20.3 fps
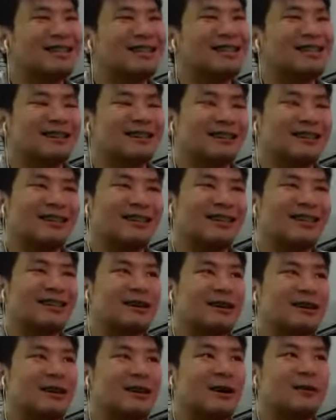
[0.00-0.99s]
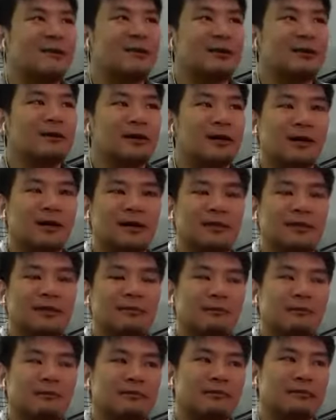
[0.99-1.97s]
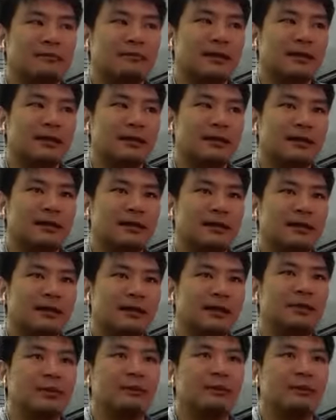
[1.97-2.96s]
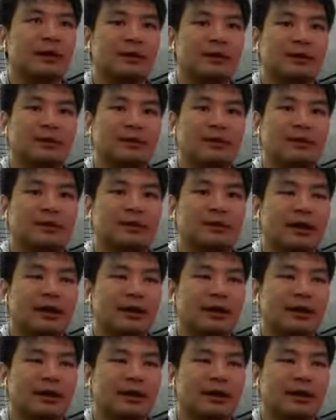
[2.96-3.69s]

Yeah. Oh, but going back to like